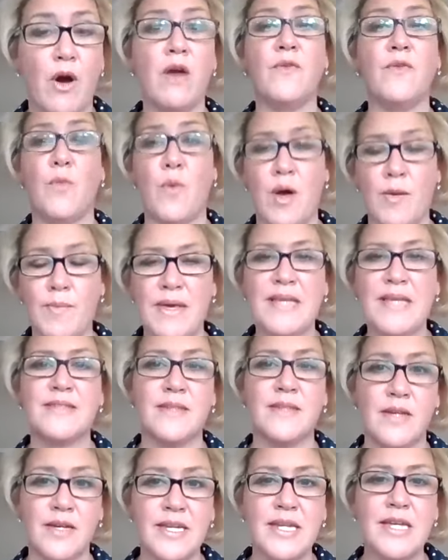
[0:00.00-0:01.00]
overwhelming
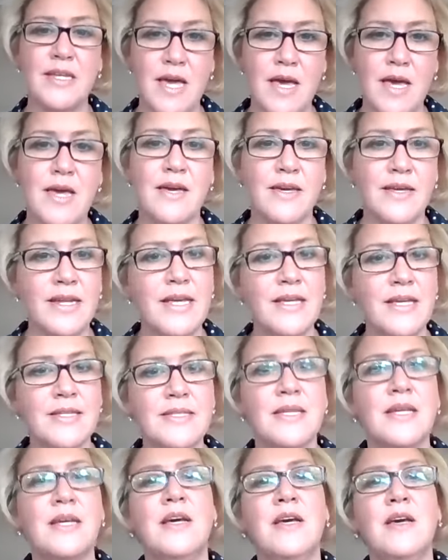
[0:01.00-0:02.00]
anxiety yeah it is